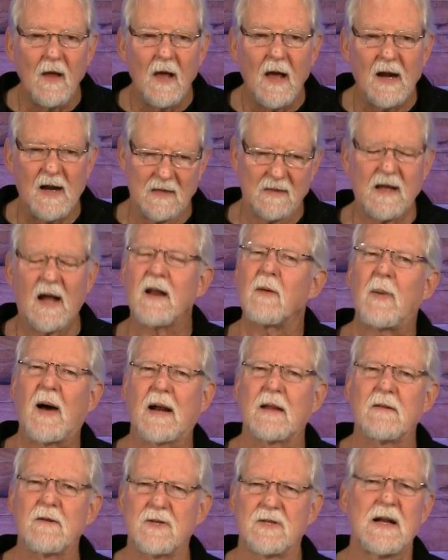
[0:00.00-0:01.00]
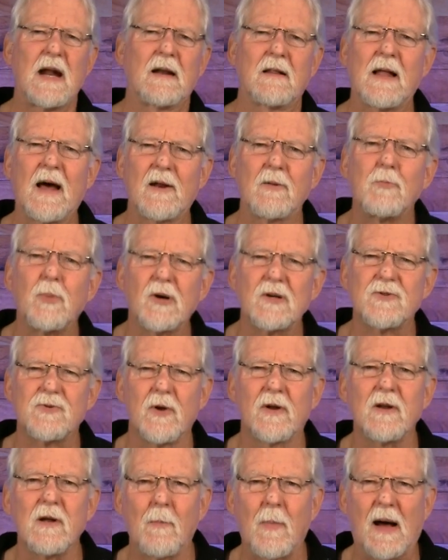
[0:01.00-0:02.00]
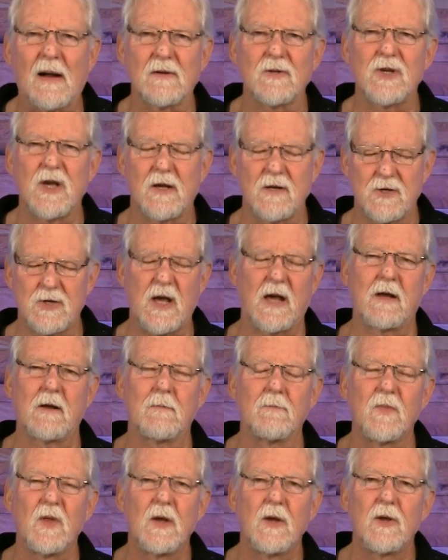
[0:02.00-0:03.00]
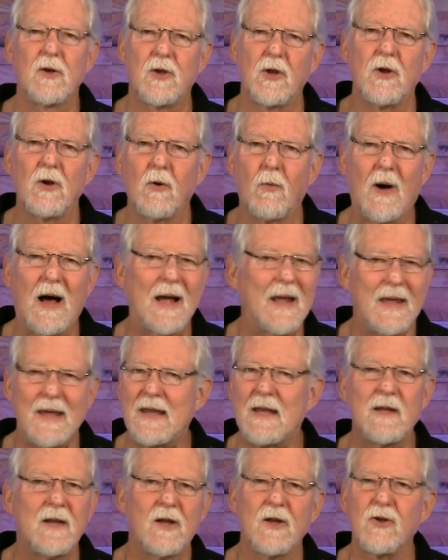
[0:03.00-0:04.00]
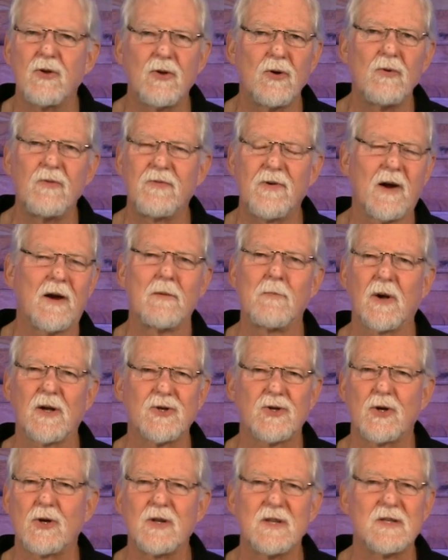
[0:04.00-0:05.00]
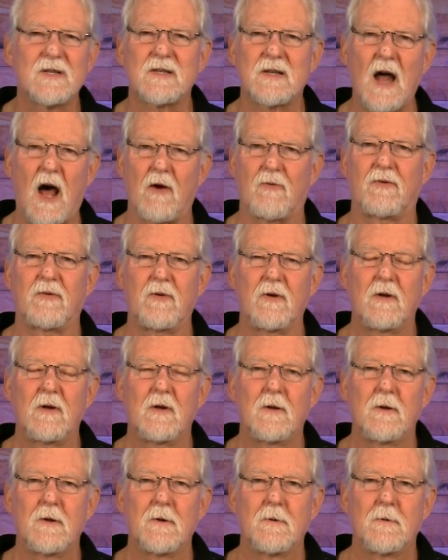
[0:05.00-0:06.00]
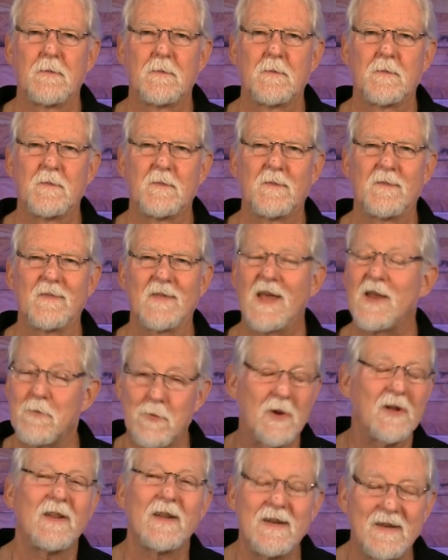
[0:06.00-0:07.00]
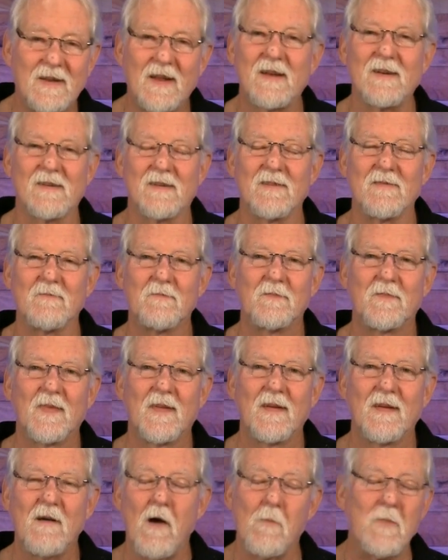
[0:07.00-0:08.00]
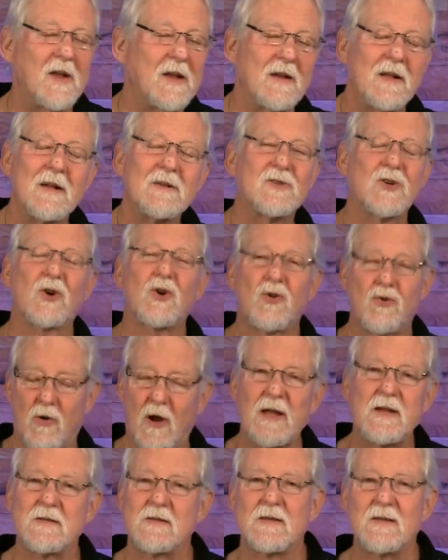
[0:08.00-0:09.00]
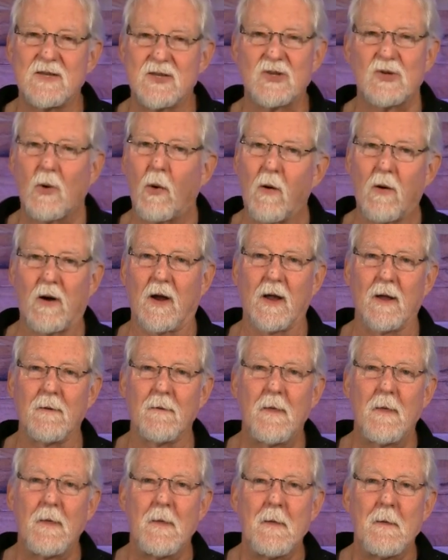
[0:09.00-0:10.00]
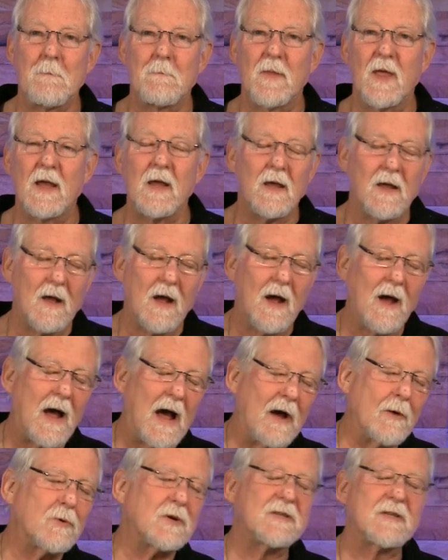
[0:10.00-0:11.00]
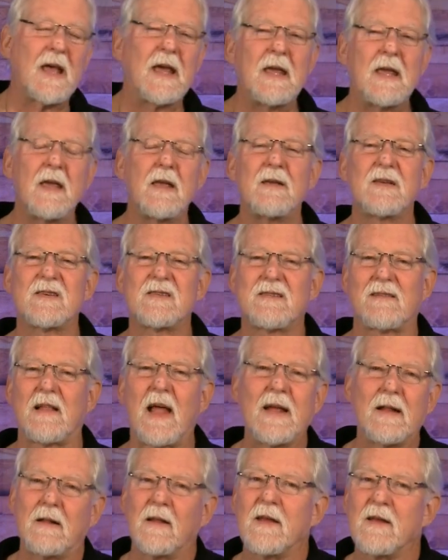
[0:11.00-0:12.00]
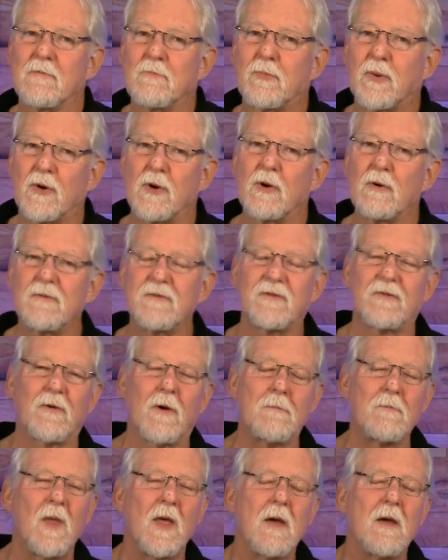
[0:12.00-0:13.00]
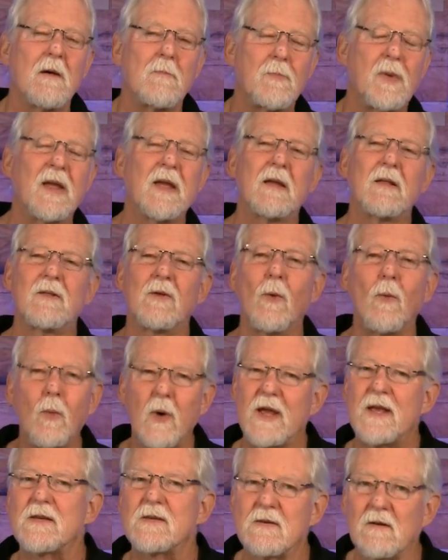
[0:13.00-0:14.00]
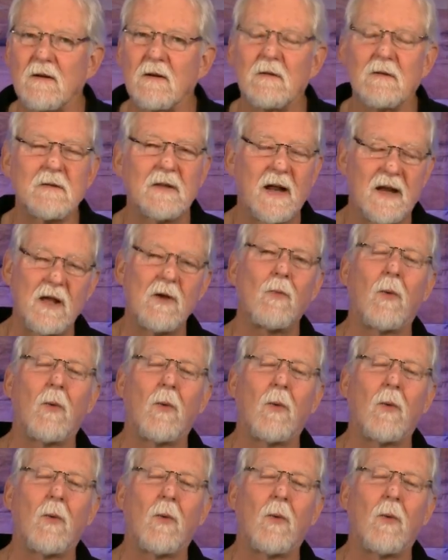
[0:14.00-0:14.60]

And I thought about it. There's not a lot of books written about Jacob. Do you know why? He didn't do very much good stuff. He really didn't. I mean, it's a crazy story. I would say he slightly improves from being the weasel that he